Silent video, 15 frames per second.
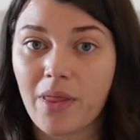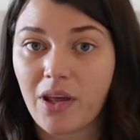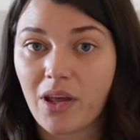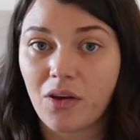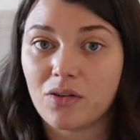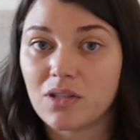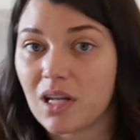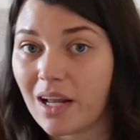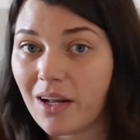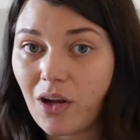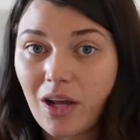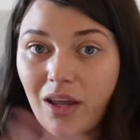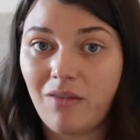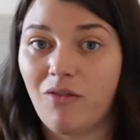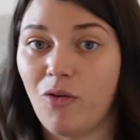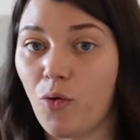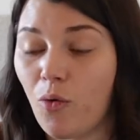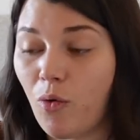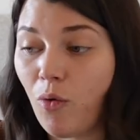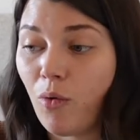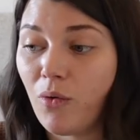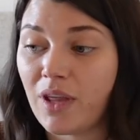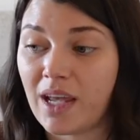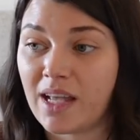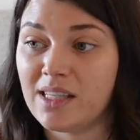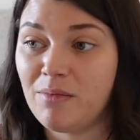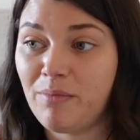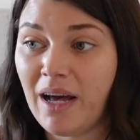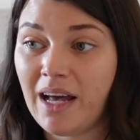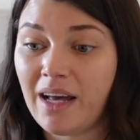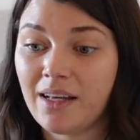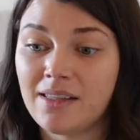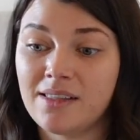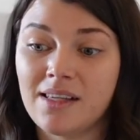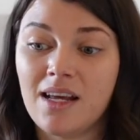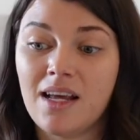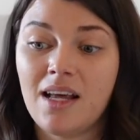girls are like looking for the kids bags